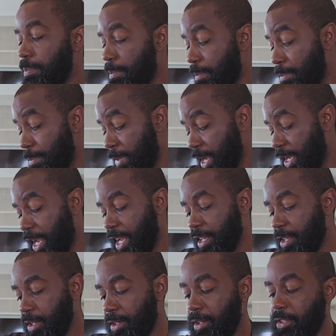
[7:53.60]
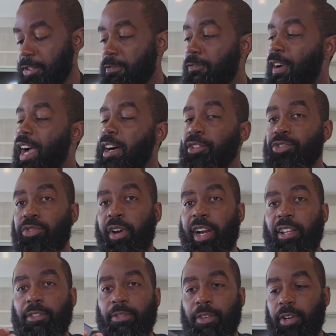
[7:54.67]
make a file
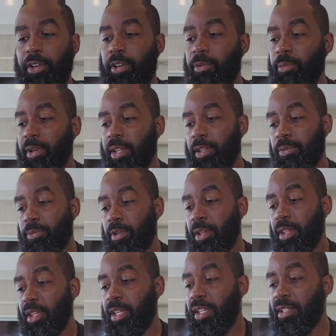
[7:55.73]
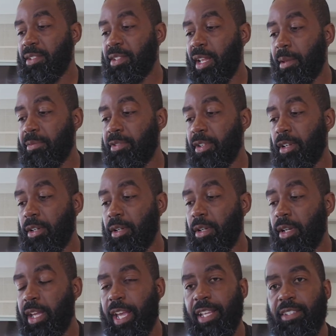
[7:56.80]
transfer with one of these Samsung
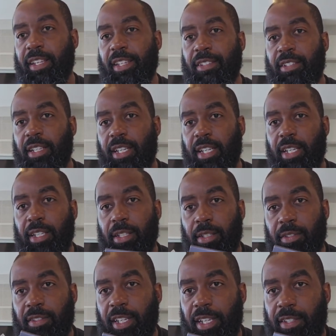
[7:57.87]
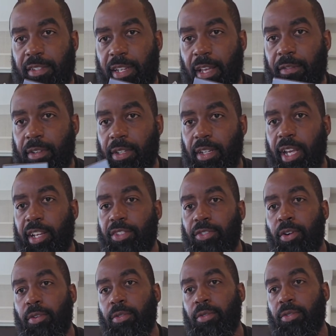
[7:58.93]
SSD T7
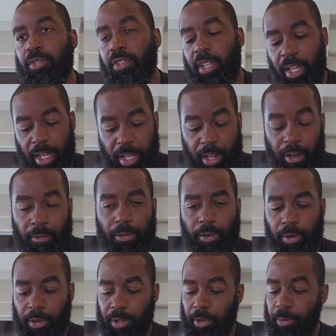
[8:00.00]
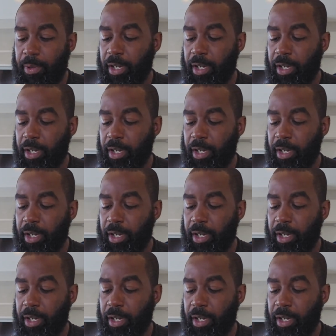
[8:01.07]
externals for a little bit